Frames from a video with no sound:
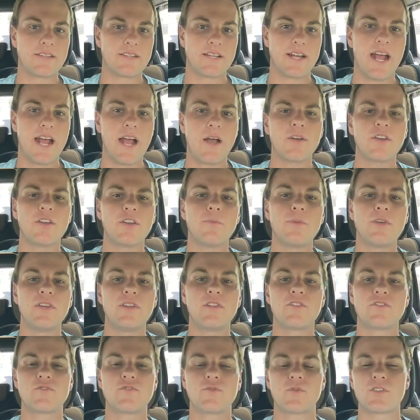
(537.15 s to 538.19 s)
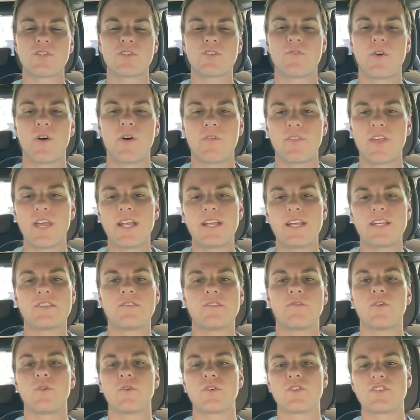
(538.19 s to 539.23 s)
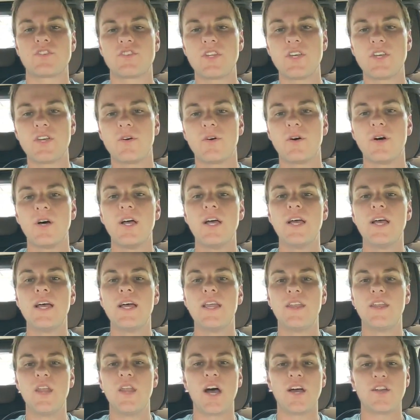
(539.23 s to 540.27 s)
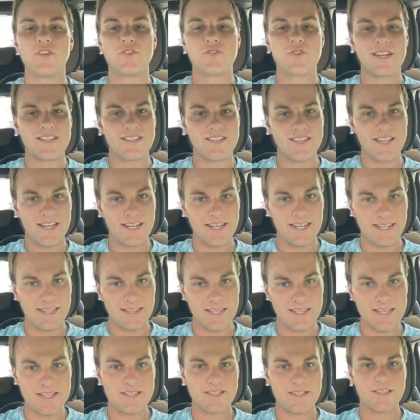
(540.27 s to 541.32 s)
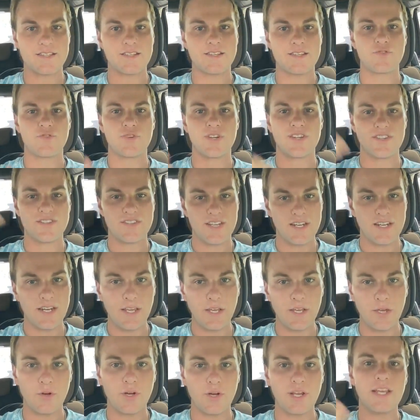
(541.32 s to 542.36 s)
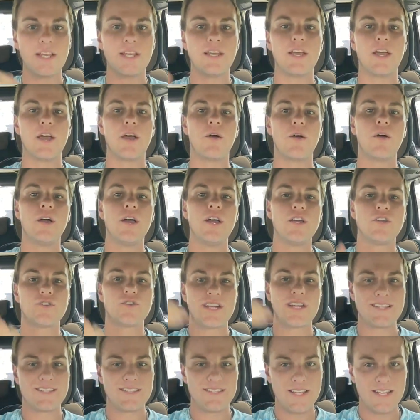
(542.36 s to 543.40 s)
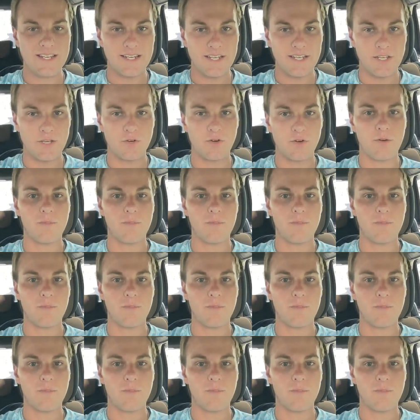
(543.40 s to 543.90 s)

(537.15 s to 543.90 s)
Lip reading: And how can you be the source of all things if you are still not transcending this, transcending your ego, transcending your